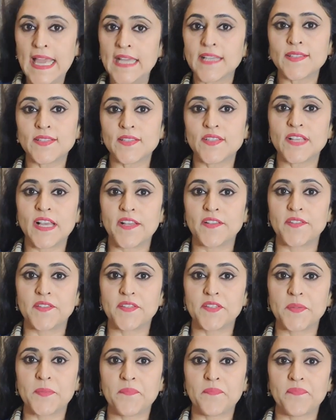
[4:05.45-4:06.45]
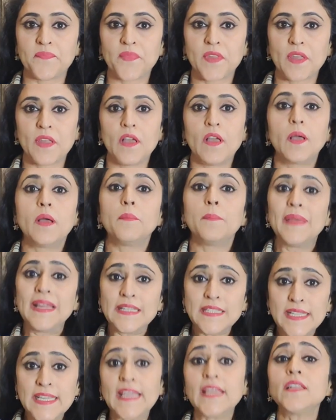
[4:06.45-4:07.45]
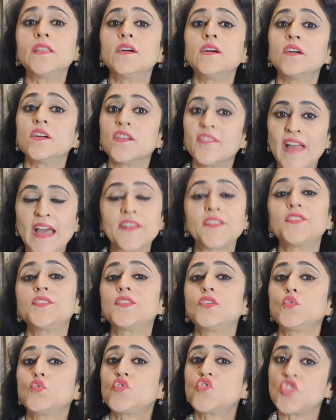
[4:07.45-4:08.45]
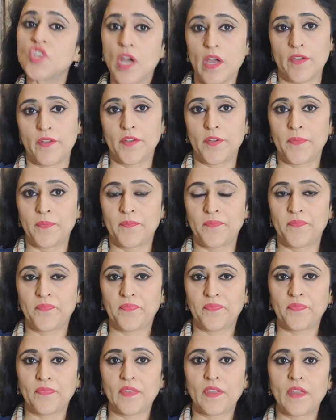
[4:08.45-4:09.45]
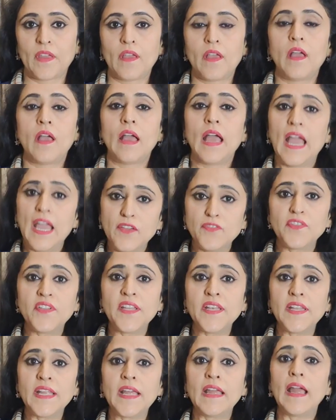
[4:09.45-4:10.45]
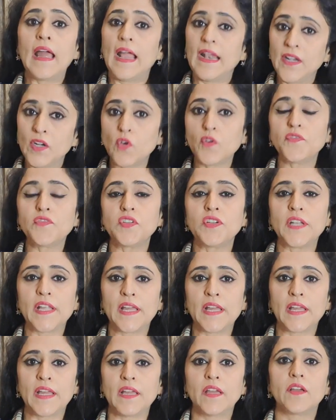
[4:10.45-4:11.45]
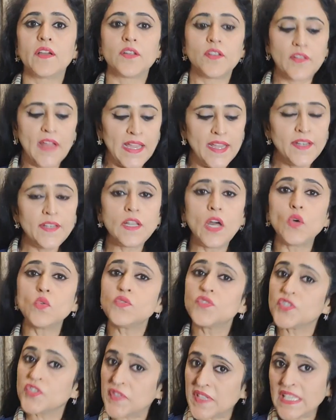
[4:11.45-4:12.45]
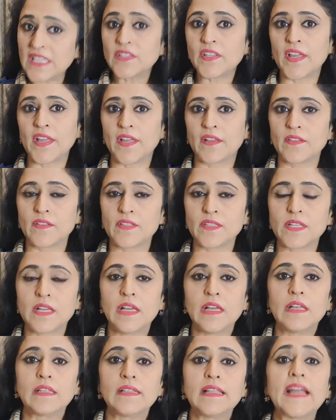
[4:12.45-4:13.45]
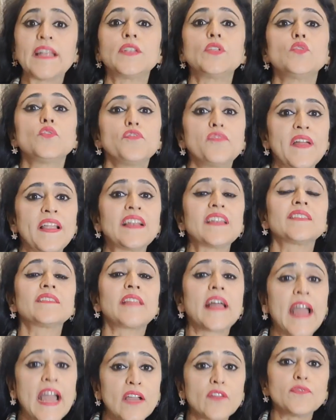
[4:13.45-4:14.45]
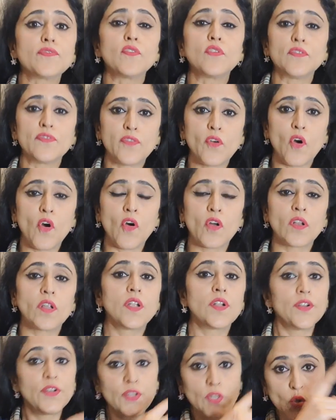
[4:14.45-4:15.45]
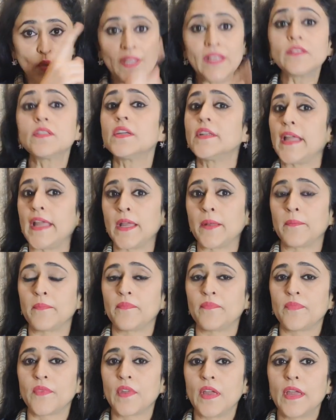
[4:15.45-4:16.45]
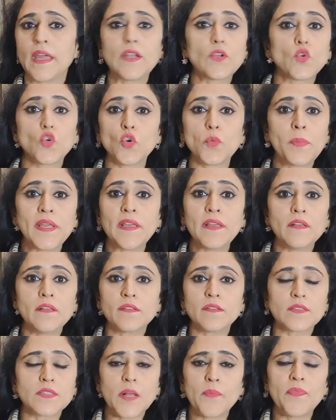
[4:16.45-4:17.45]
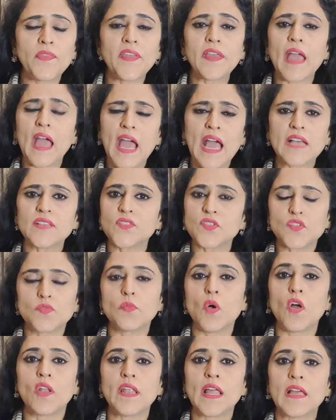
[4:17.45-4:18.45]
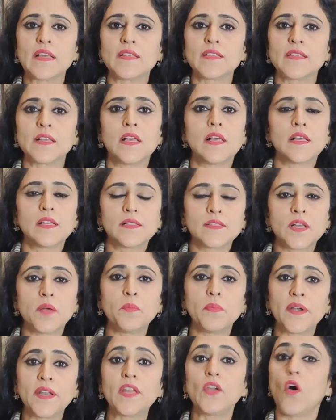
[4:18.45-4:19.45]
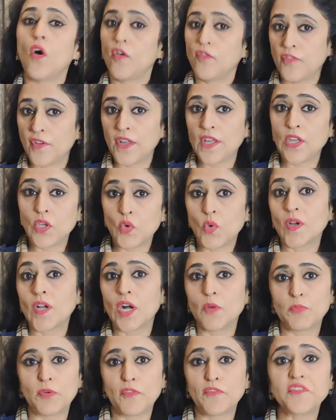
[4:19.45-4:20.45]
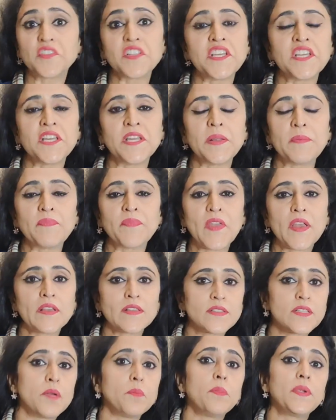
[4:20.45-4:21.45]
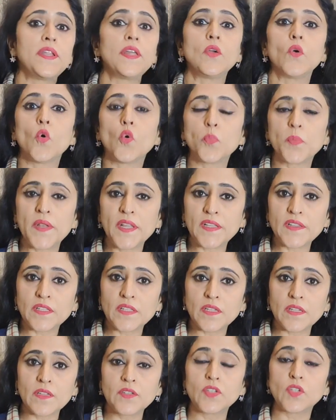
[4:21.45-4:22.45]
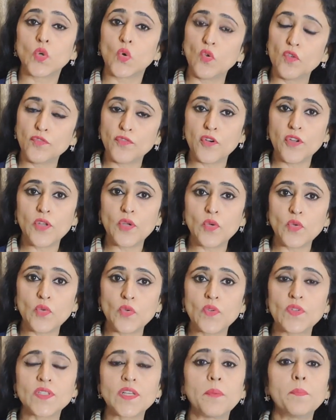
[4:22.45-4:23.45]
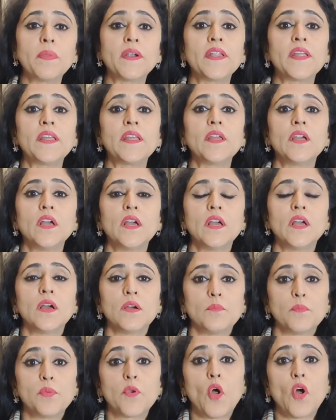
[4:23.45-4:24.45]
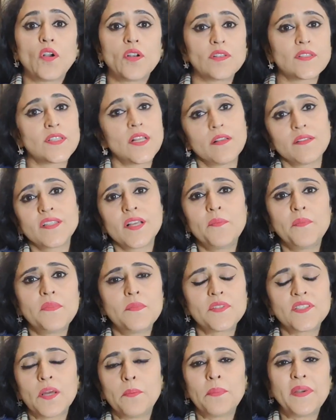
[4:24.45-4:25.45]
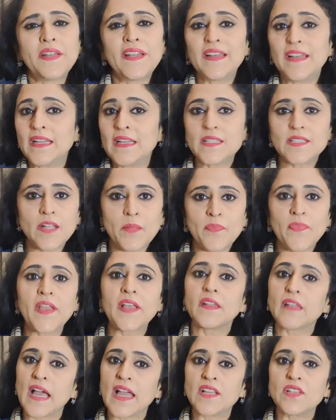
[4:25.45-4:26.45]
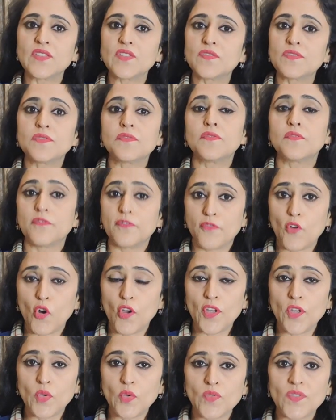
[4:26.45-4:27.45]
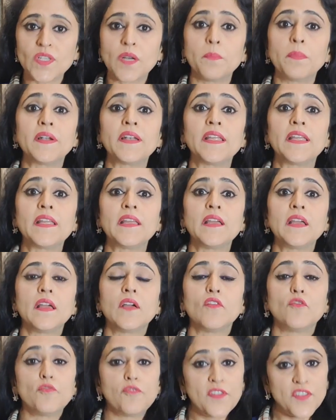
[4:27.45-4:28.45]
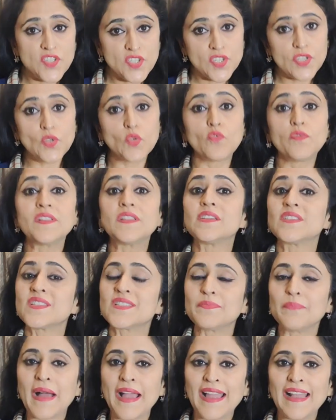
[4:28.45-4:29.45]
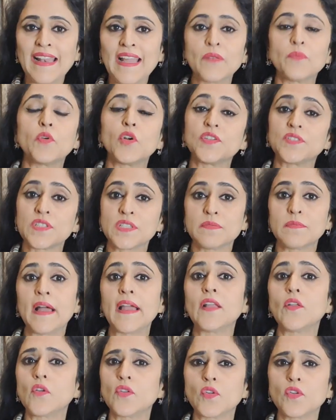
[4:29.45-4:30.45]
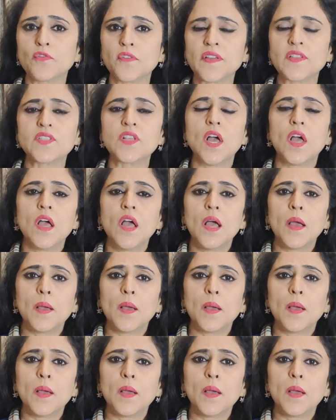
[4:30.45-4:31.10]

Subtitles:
the exercise. Maintain a gratitude jar. Every day, end of the day, write down three things that you felt thankful for during the day. It could be something as small as somebody offering you a cup of tea, somebody opening the door for you, somebody did something nice for you, somebody wished you with a smile and brought a smile on your face.